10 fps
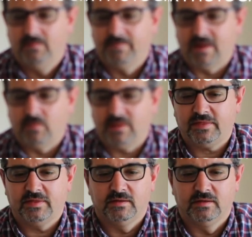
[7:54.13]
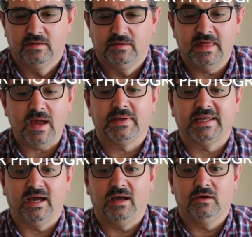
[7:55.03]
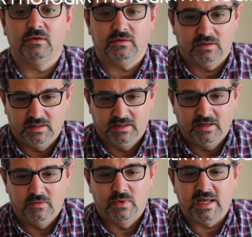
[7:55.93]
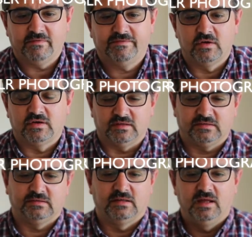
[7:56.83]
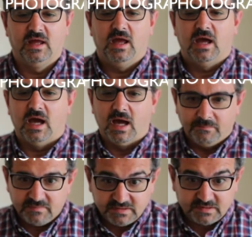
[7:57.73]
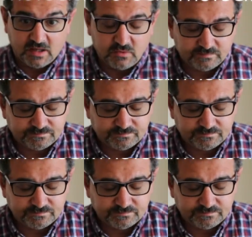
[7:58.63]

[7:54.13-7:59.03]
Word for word: Bear with. There we go. We have focus. So,